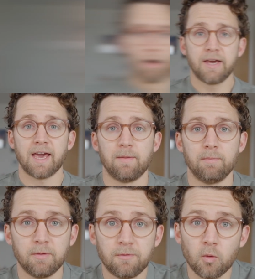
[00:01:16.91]
Okay,
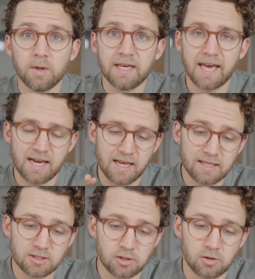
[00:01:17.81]
before we get
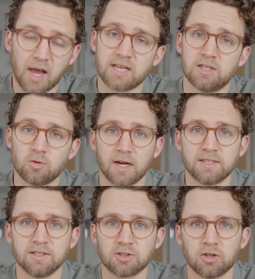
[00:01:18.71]
into actually
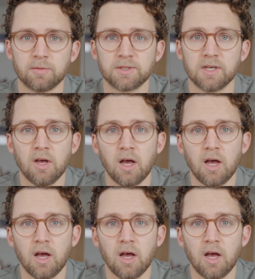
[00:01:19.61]
writing the script,